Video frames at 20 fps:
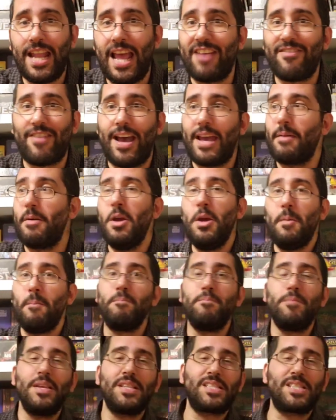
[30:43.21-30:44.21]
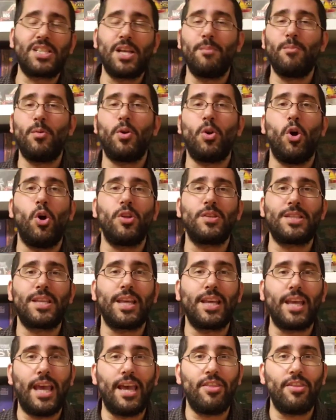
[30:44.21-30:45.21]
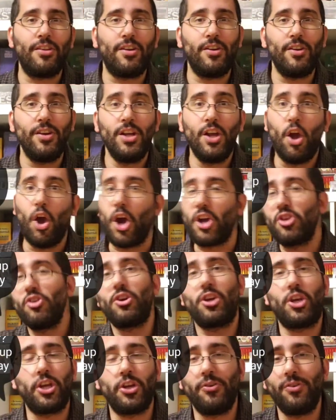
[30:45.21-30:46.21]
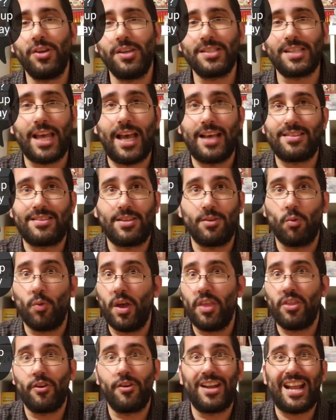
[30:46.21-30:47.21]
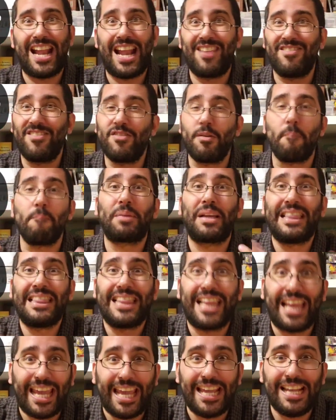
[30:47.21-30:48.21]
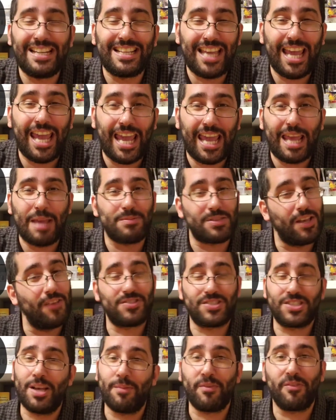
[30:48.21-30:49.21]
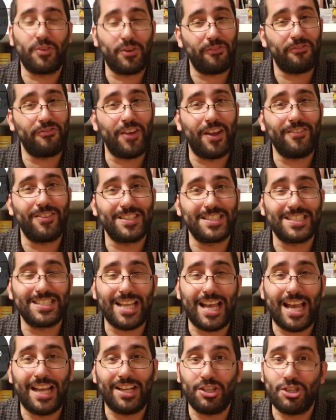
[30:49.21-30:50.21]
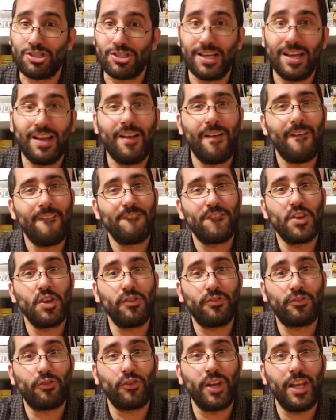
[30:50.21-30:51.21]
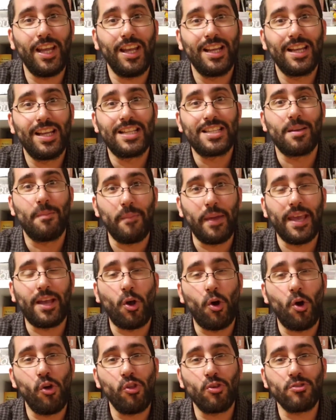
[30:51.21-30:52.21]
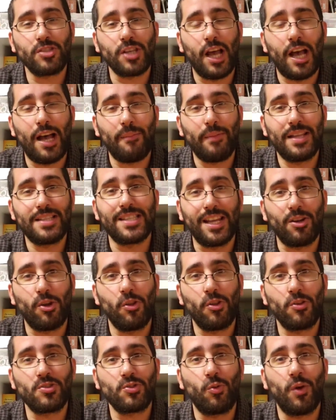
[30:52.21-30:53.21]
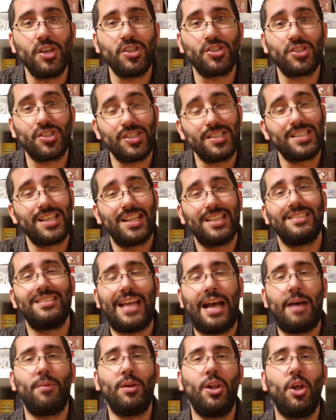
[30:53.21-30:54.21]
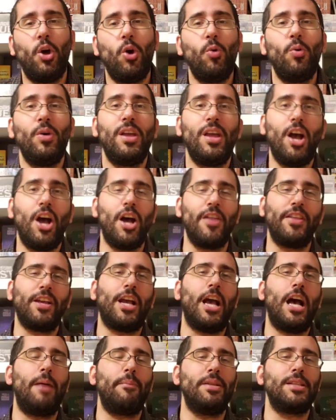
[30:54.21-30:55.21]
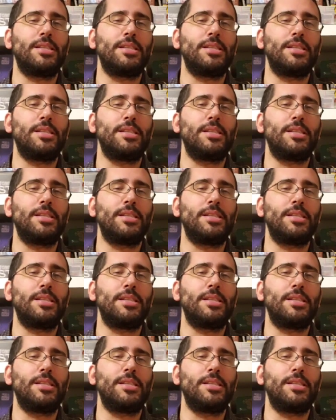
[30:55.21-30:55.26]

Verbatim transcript: missed someone altogether? Are you curious as to whether or not I've even played games of some of your favorite designers? Feel free to make all those comments and all those questions down below on the comment section.